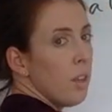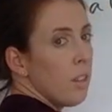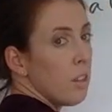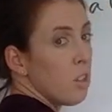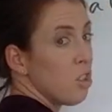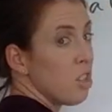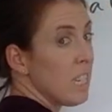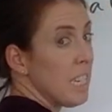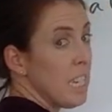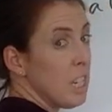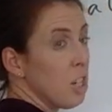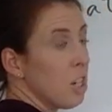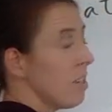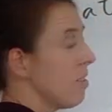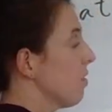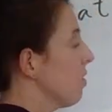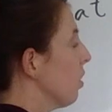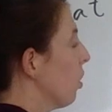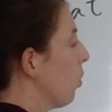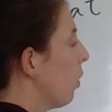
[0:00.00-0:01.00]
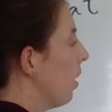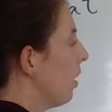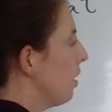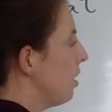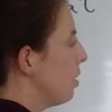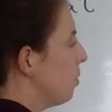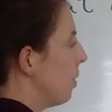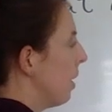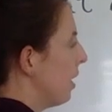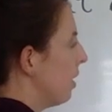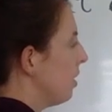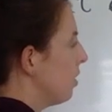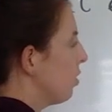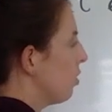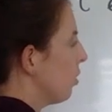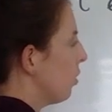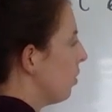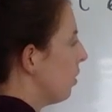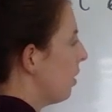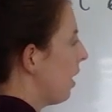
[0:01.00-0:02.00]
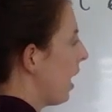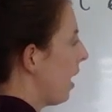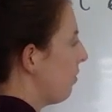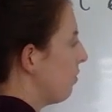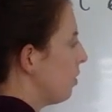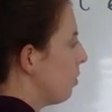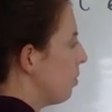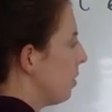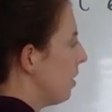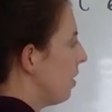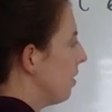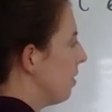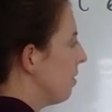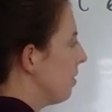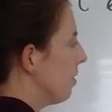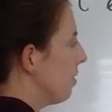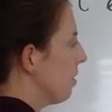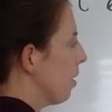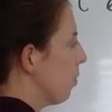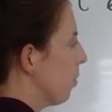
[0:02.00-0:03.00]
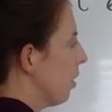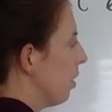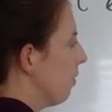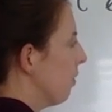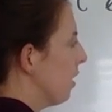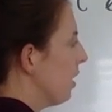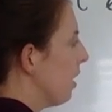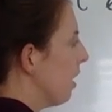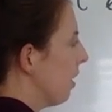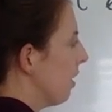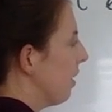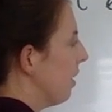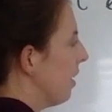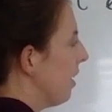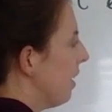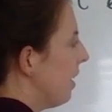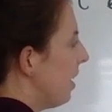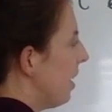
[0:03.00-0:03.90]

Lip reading: there's a decrease in the quantity demanded, so it would have to be somewhere over here.